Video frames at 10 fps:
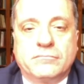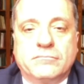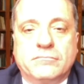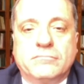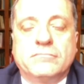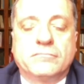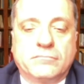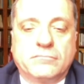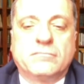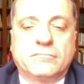
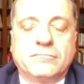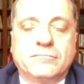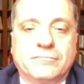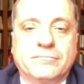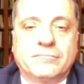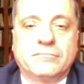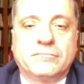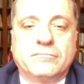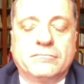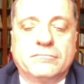
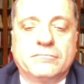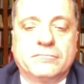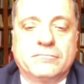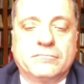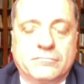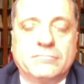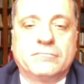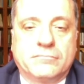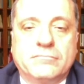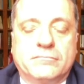
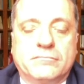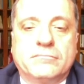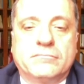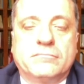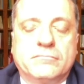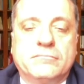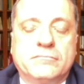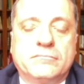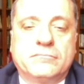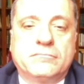
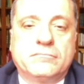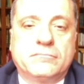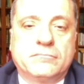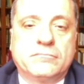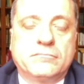(silent)